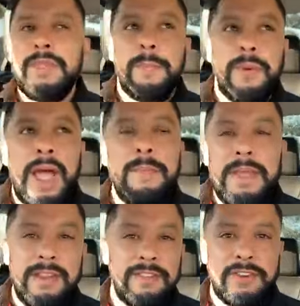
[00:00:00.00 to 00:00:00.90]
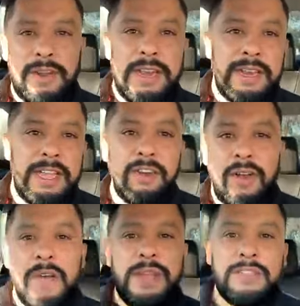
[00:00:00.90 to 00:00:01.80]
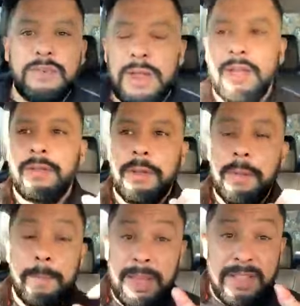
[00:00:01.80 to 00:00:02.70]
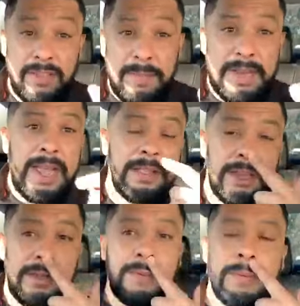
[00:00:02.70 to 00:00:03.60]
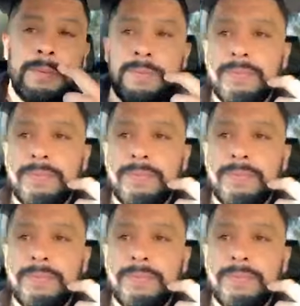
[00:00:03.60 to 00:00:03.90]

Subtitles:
The Prime Minister and leader of Israel, Benjamin Netanyahu,